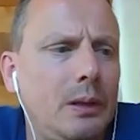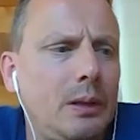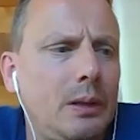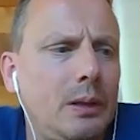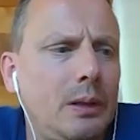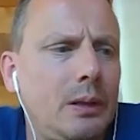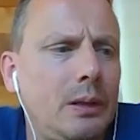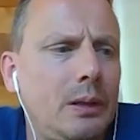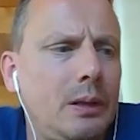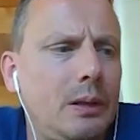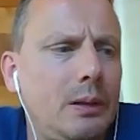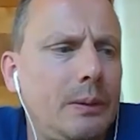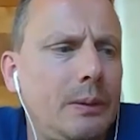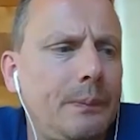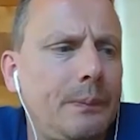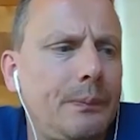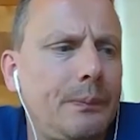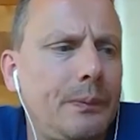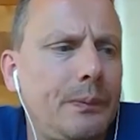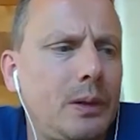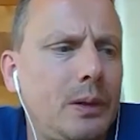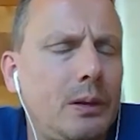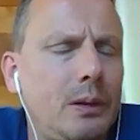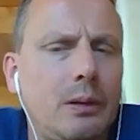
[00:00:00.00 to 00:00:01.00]

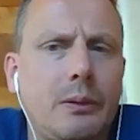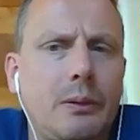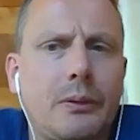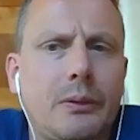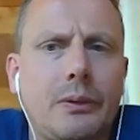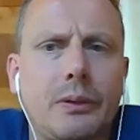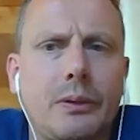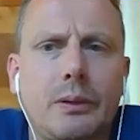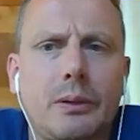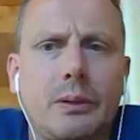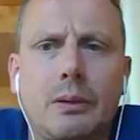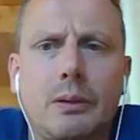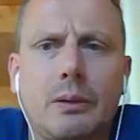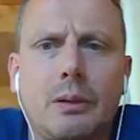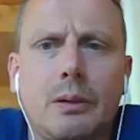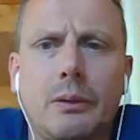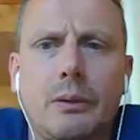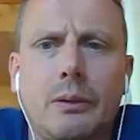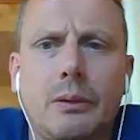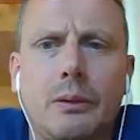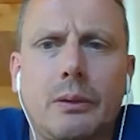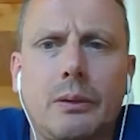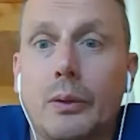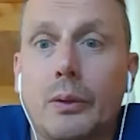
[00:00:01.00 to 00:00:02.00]
um, of of
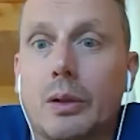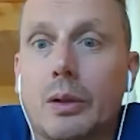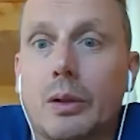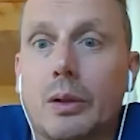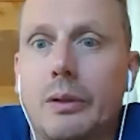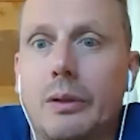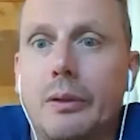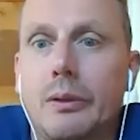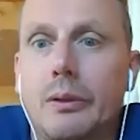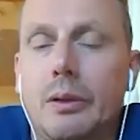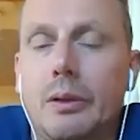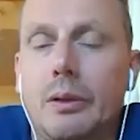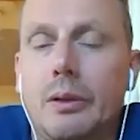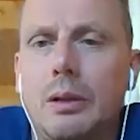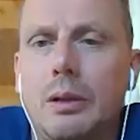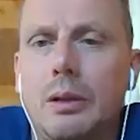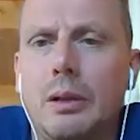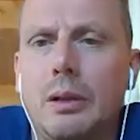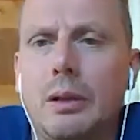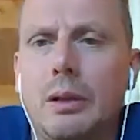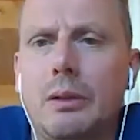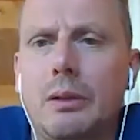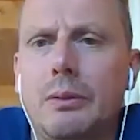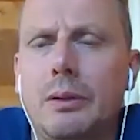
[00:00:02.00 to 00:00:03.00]

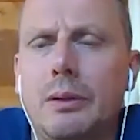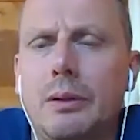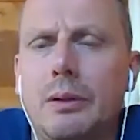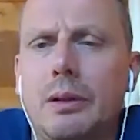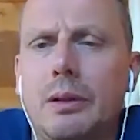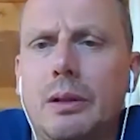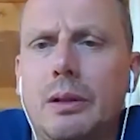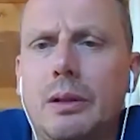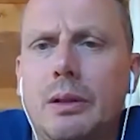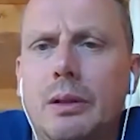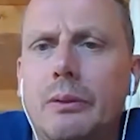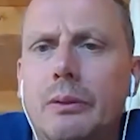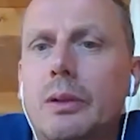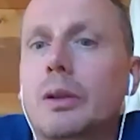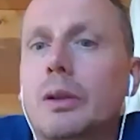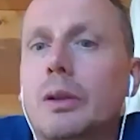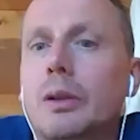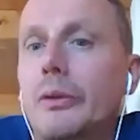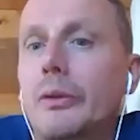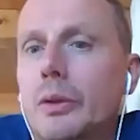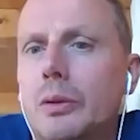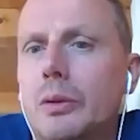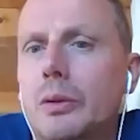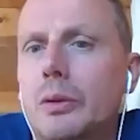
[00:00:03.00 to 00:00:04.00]
workload
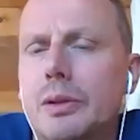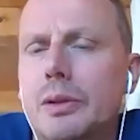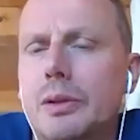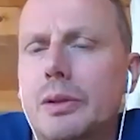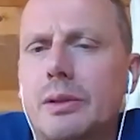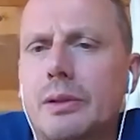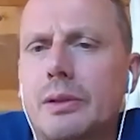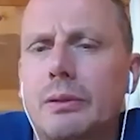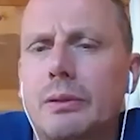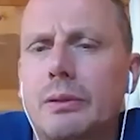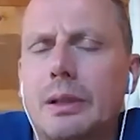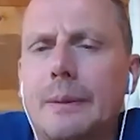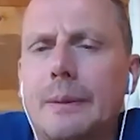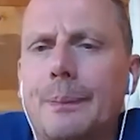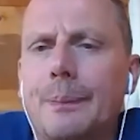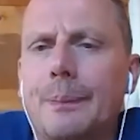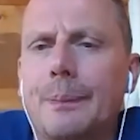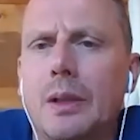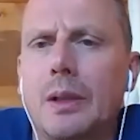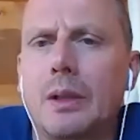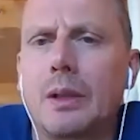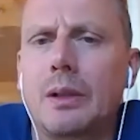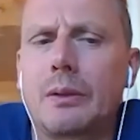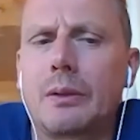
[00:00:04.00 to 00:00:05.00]
workforces. Sorry,
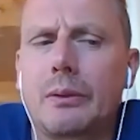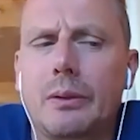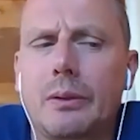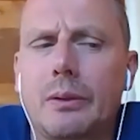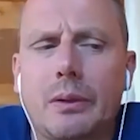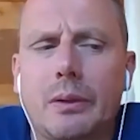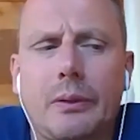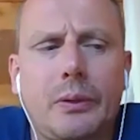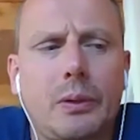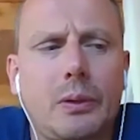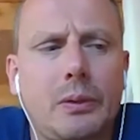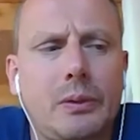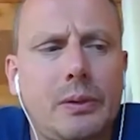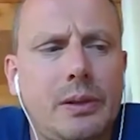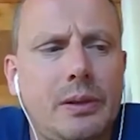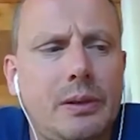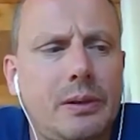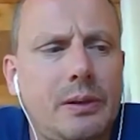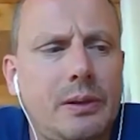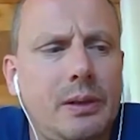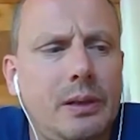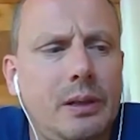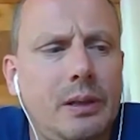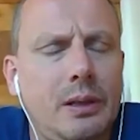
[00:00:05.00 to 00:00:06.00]

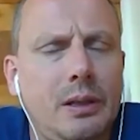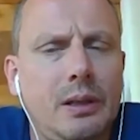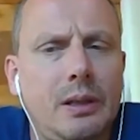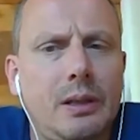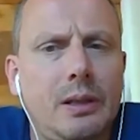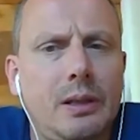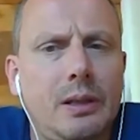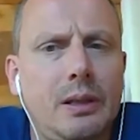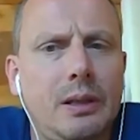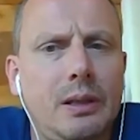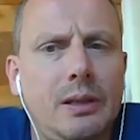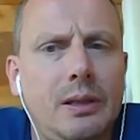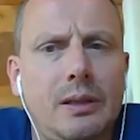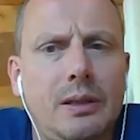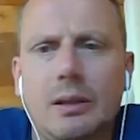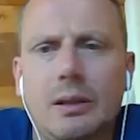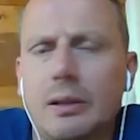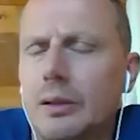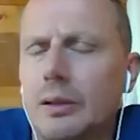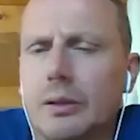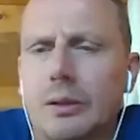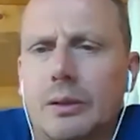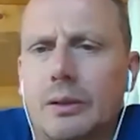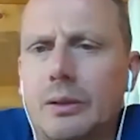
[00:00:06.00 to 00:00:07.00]
workforces is
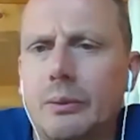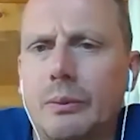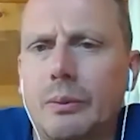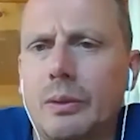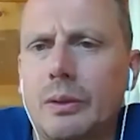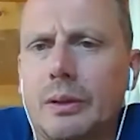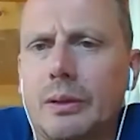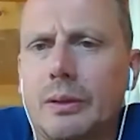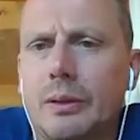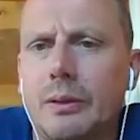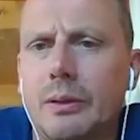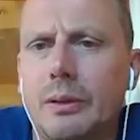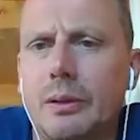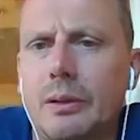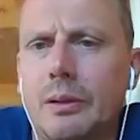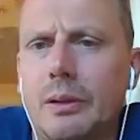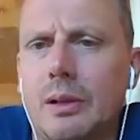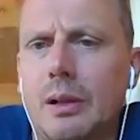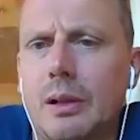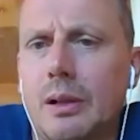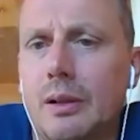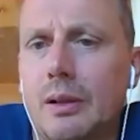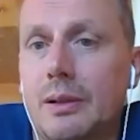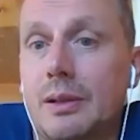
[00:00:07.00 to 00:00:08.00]
not what
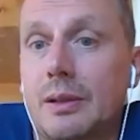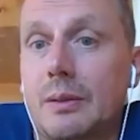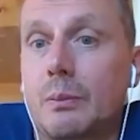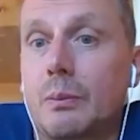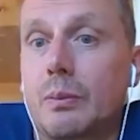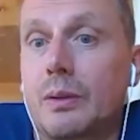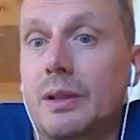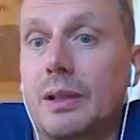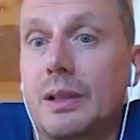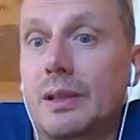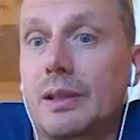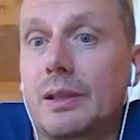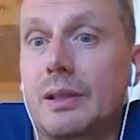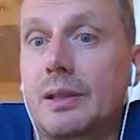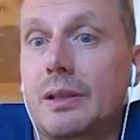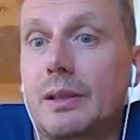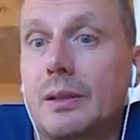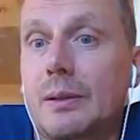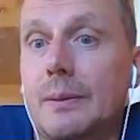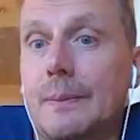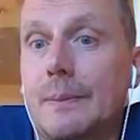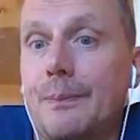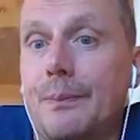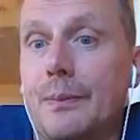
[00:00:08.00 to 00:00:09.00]
us
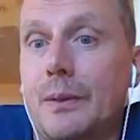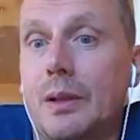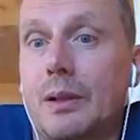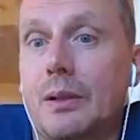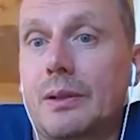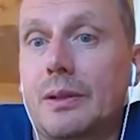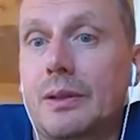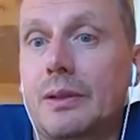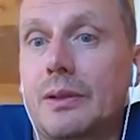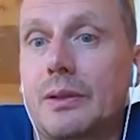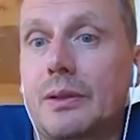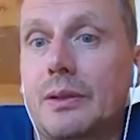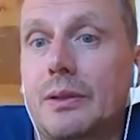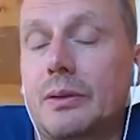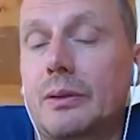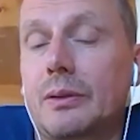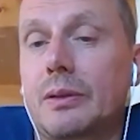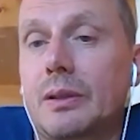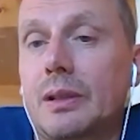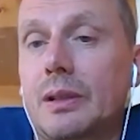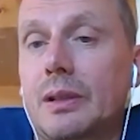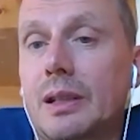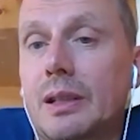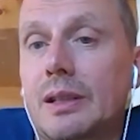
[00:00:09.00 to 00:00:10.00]
brings us to the
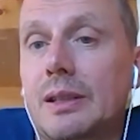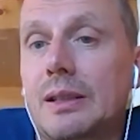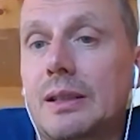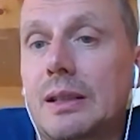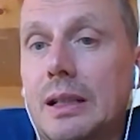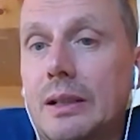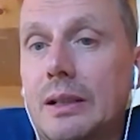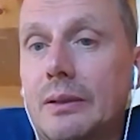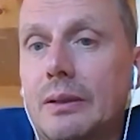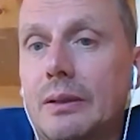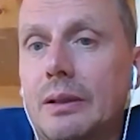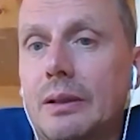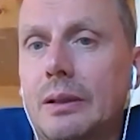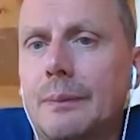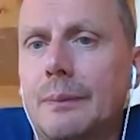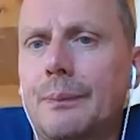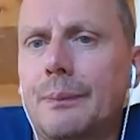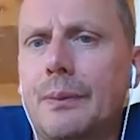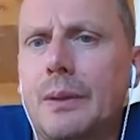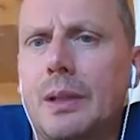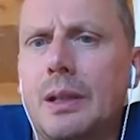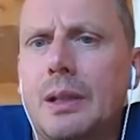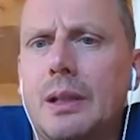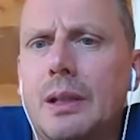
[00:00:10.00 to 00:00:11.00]
next
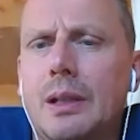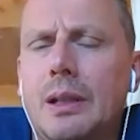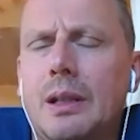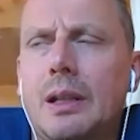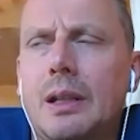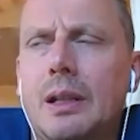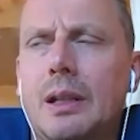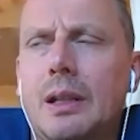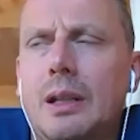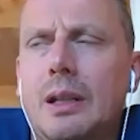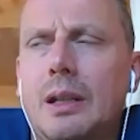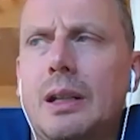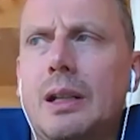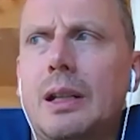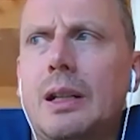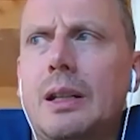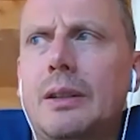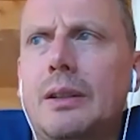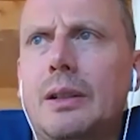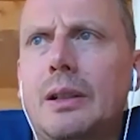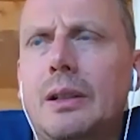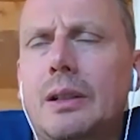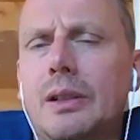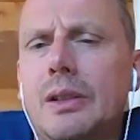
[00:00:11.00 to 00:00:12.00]
level. And
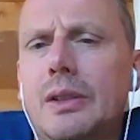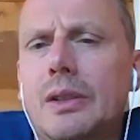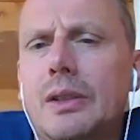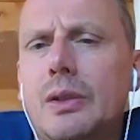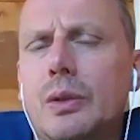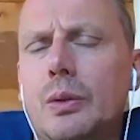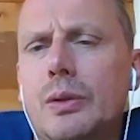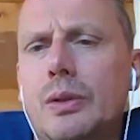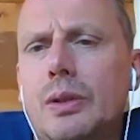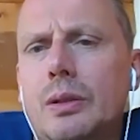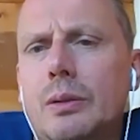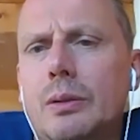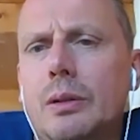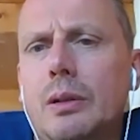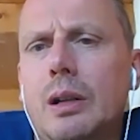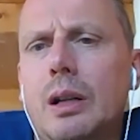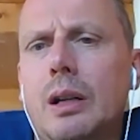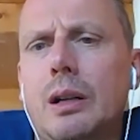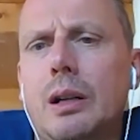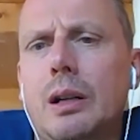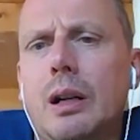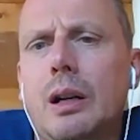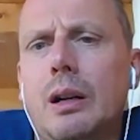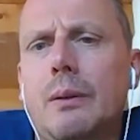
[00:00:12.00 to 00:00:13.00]
there is also
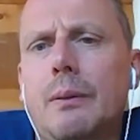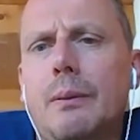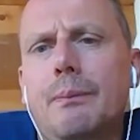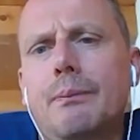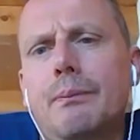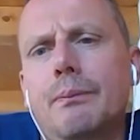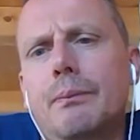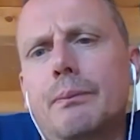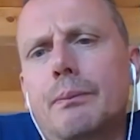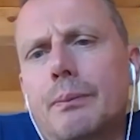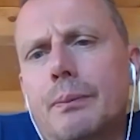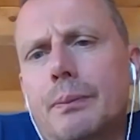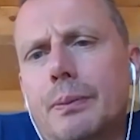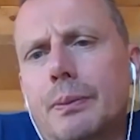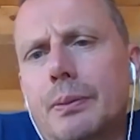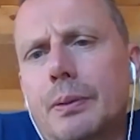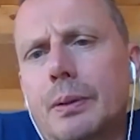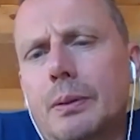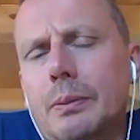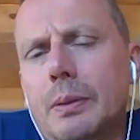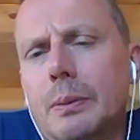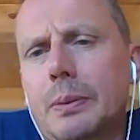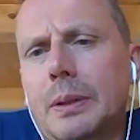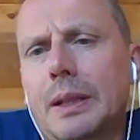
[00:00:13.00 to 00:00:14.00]
a
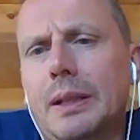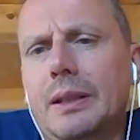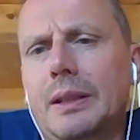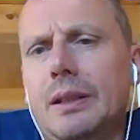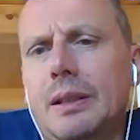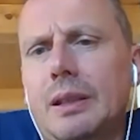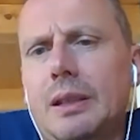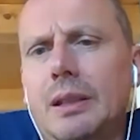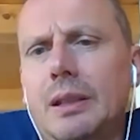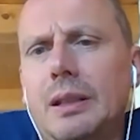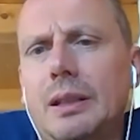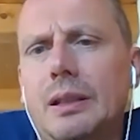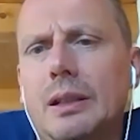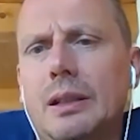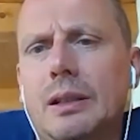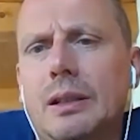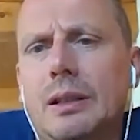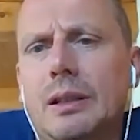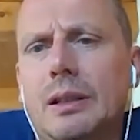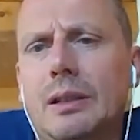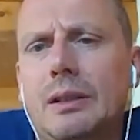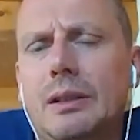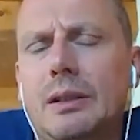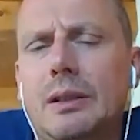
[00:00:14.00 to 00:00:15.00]
probability
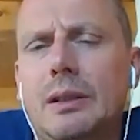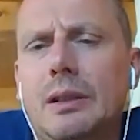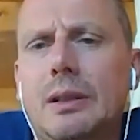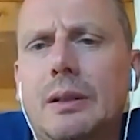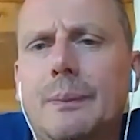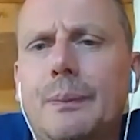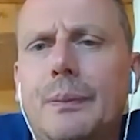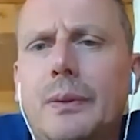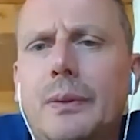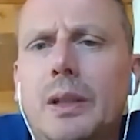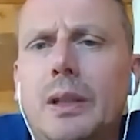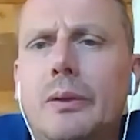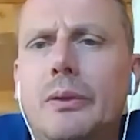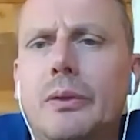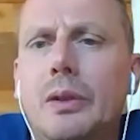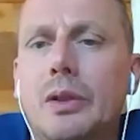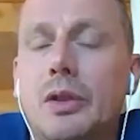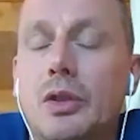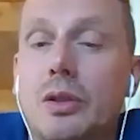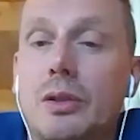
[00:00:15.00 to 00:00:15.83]
that um, if we're just